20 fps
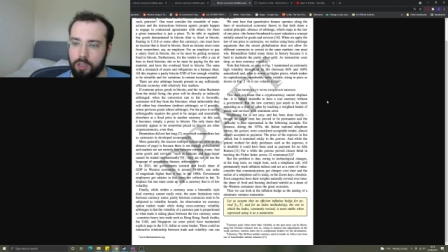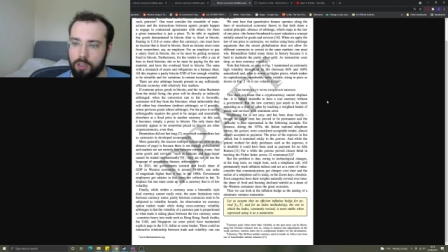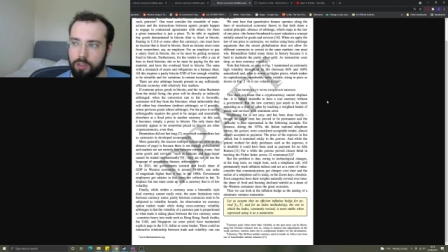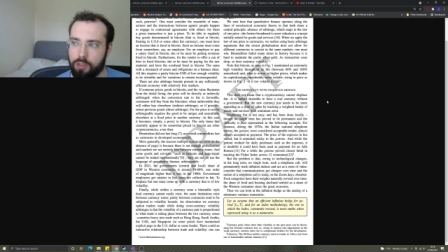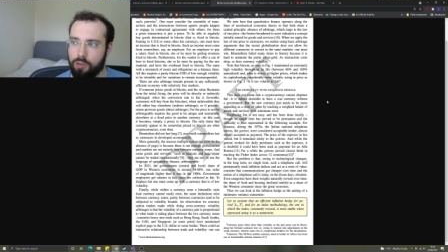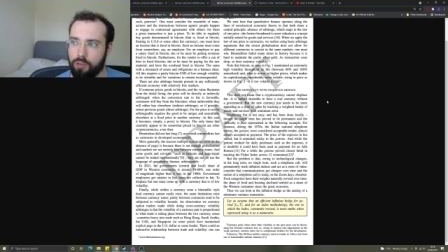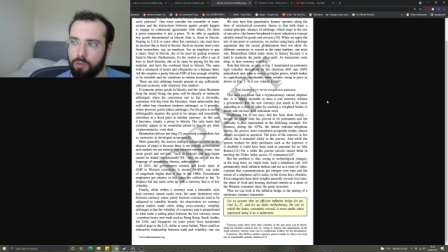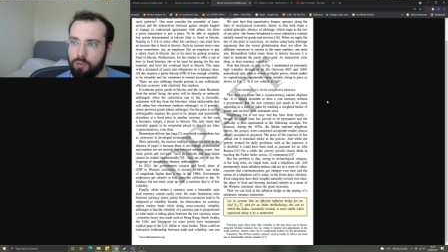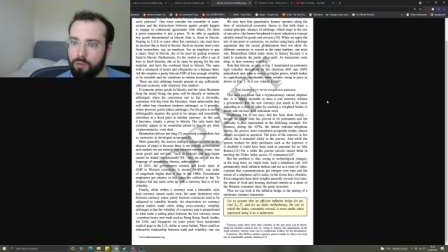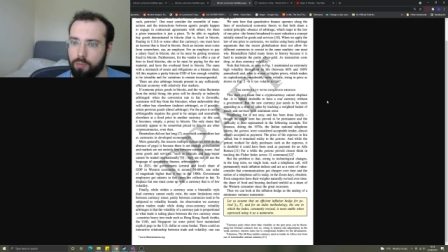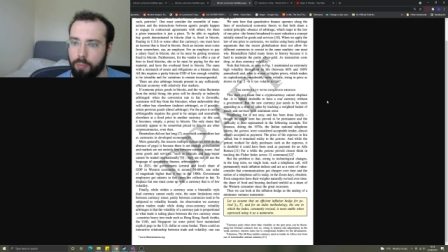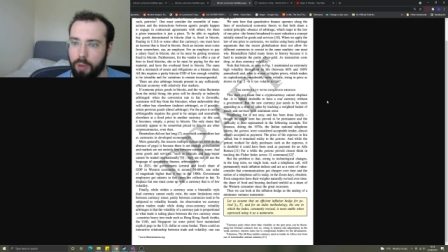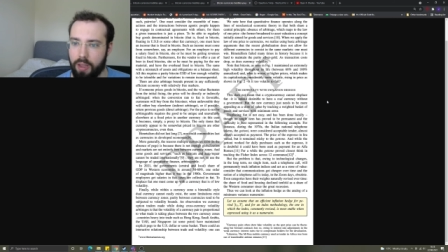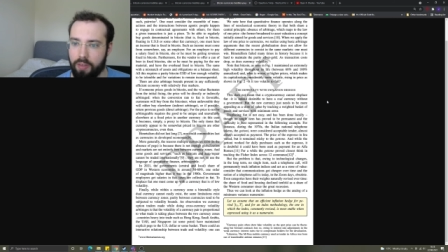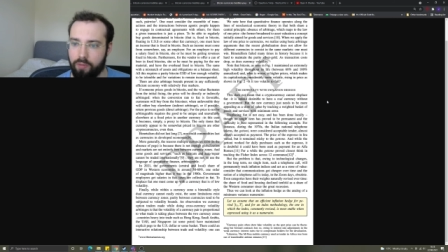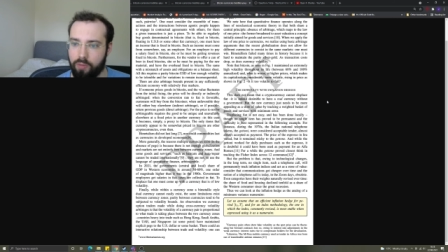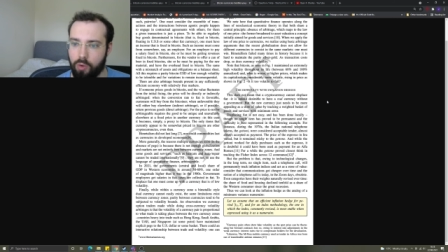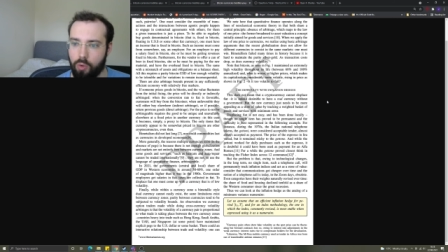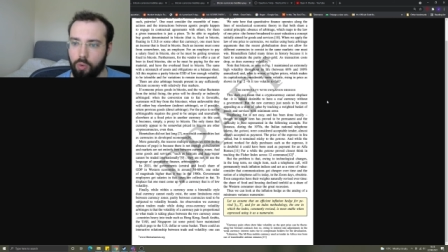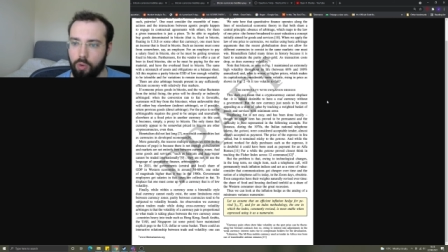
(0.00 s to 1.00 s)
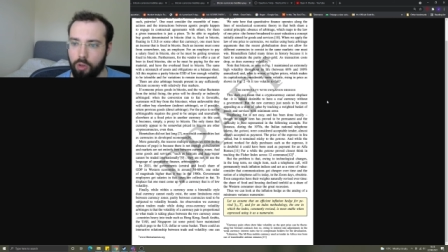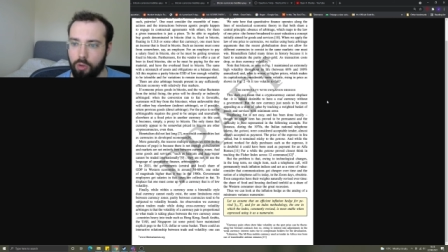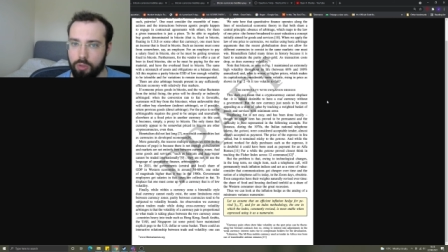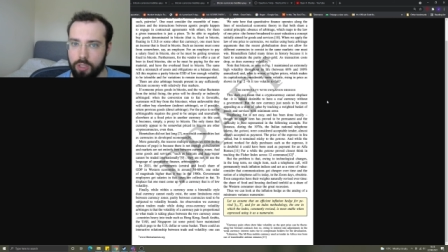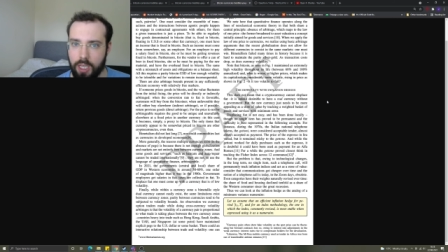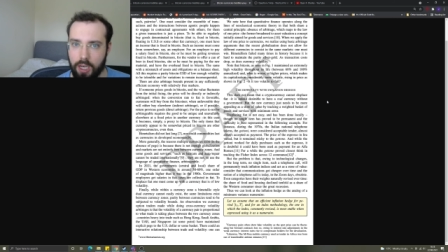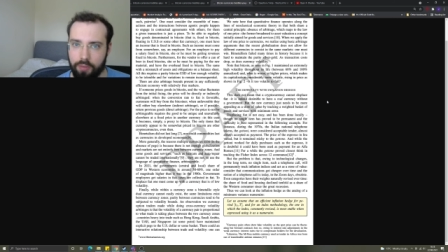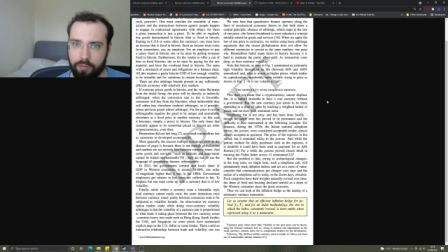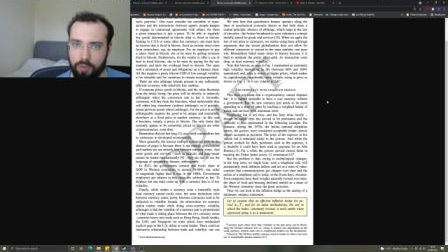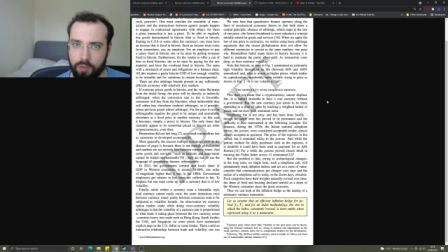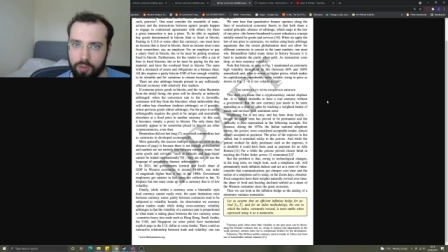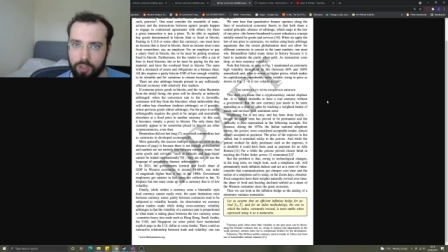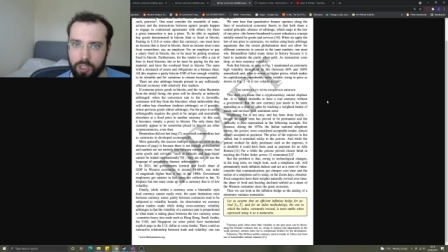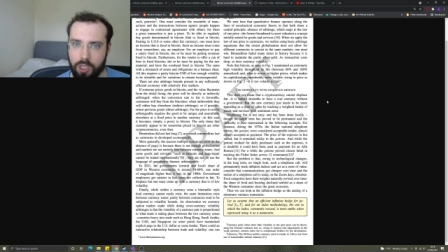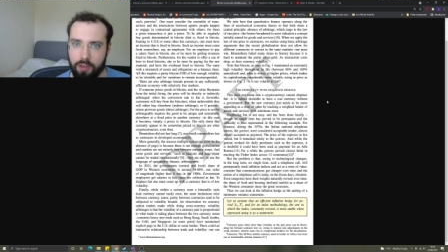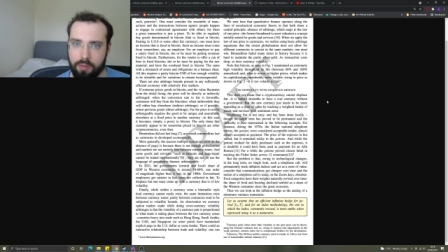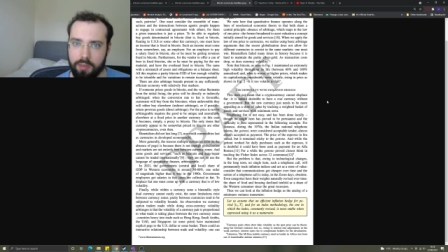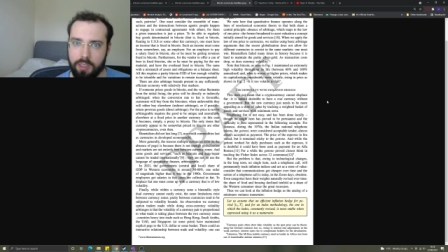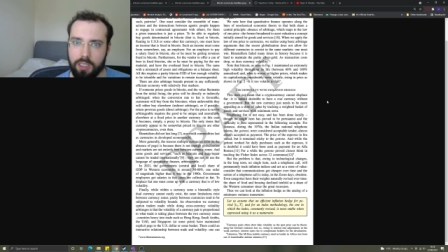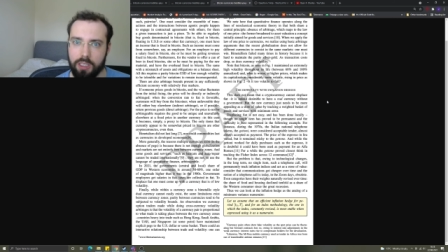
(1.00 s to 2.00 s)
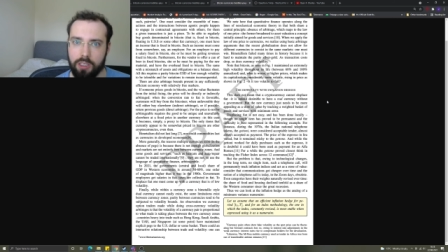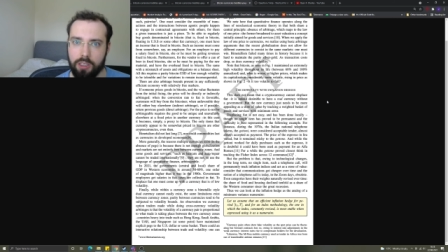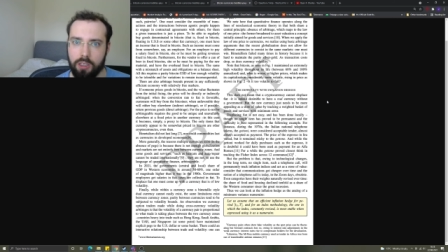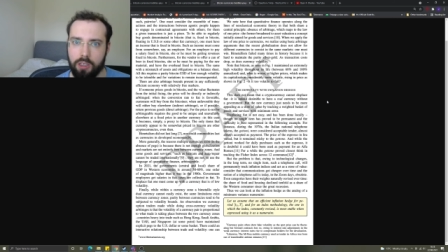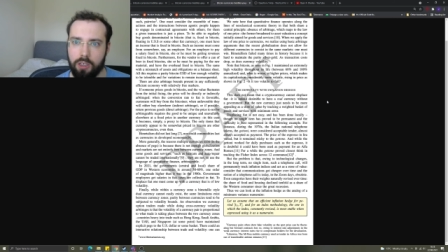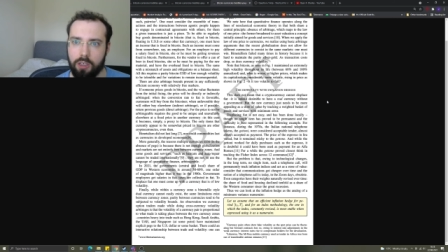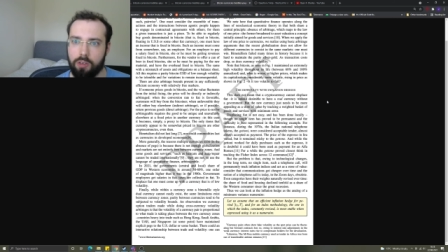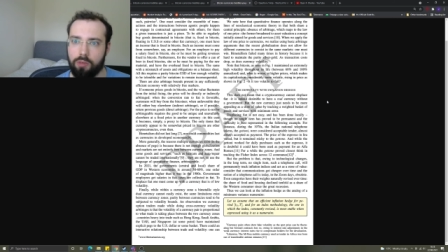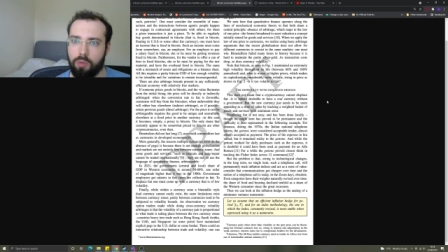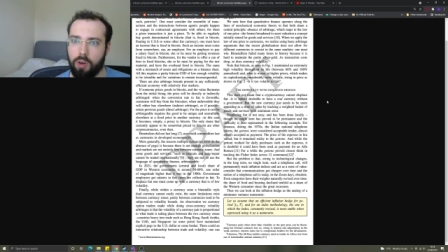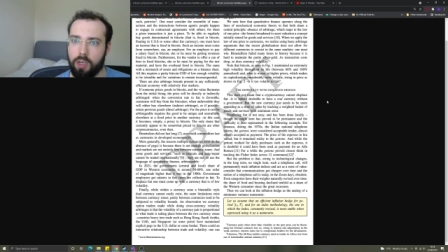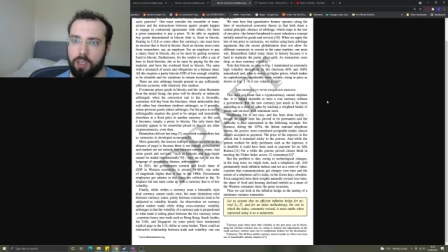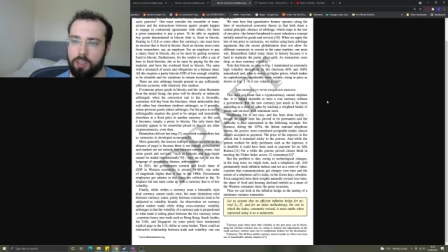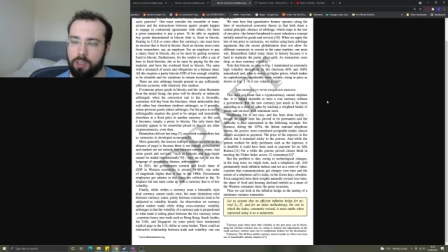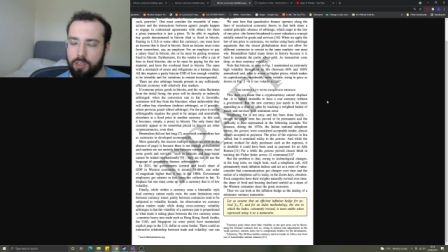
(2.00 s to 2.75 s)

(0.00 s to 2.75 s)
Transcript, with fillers: to pay for your telephone service, right?